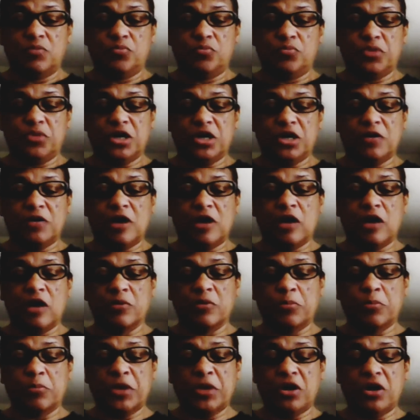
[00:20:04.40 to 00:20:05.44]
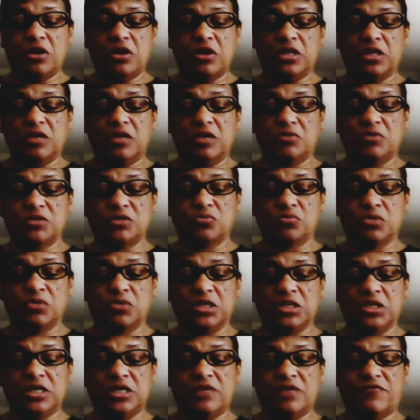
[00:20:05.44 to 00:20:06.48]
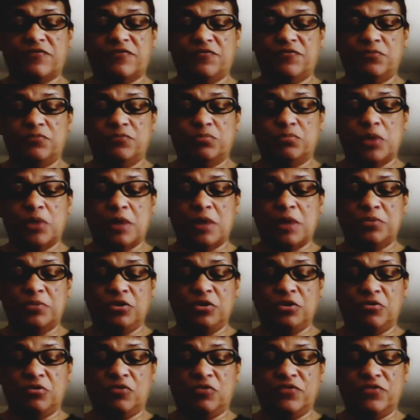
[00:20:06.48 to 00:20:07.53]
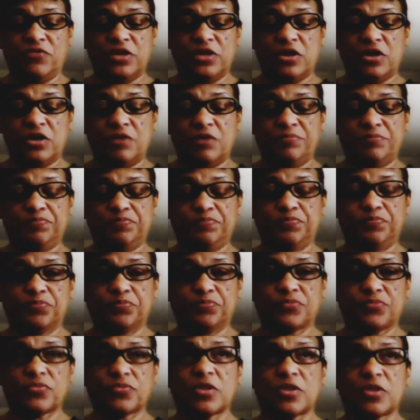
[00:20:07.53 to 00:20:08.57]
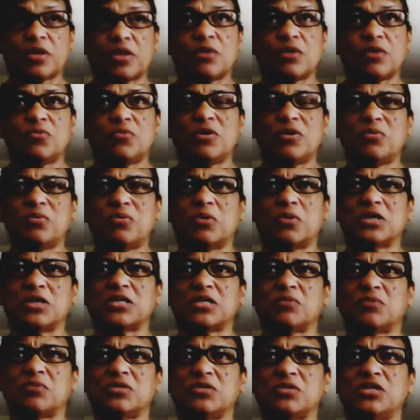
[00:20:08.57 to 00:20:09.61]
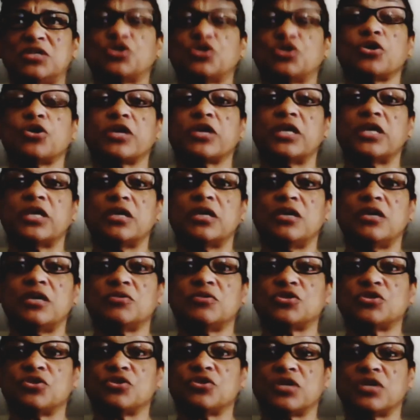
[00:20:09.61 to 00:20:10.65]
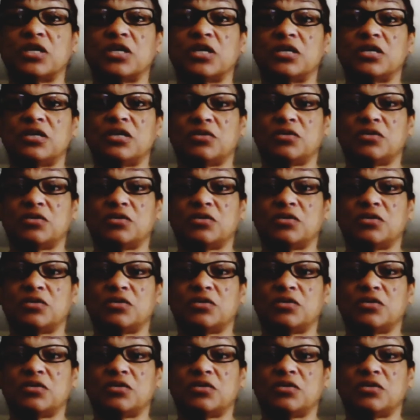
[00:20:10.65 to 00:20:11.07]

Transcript: But apparently it was really popular over there. What was it? Was it Turkey? It was Turkey.